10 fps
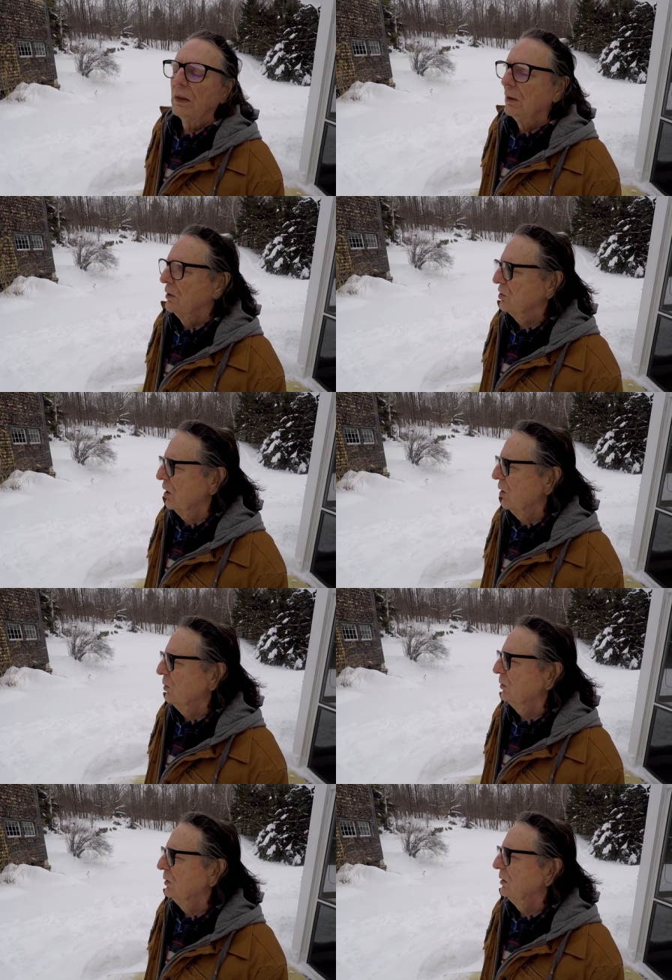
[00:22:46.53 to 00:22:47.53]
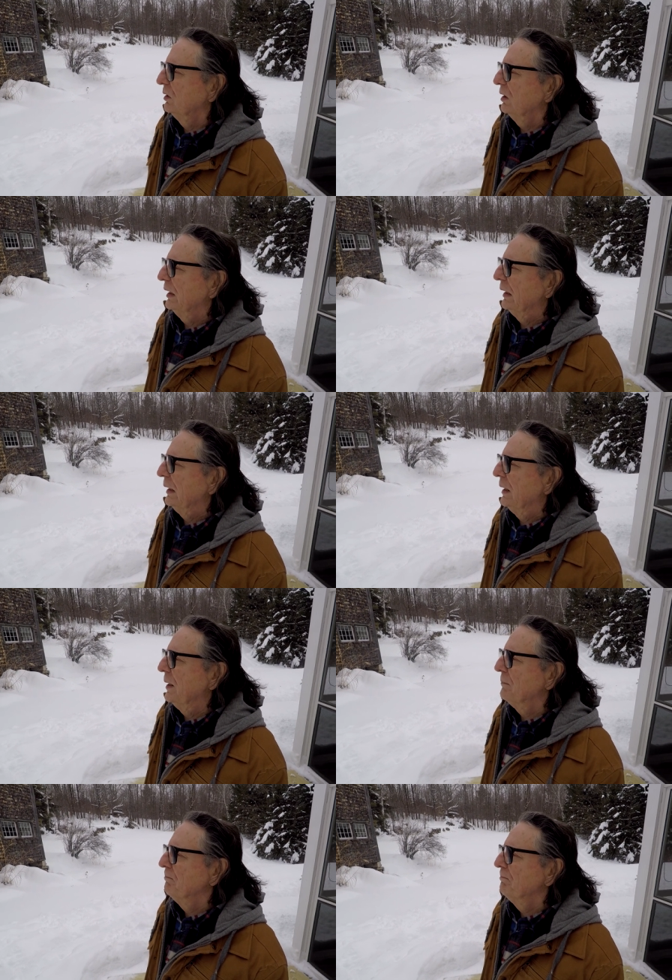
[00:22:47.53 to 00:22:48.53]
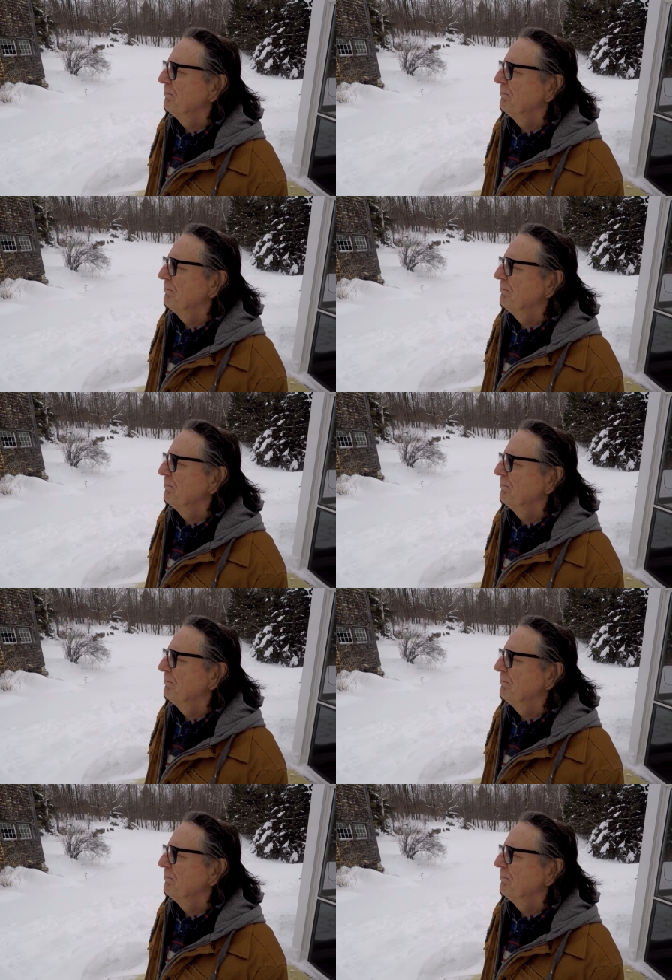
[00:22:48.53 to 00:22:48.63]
So um,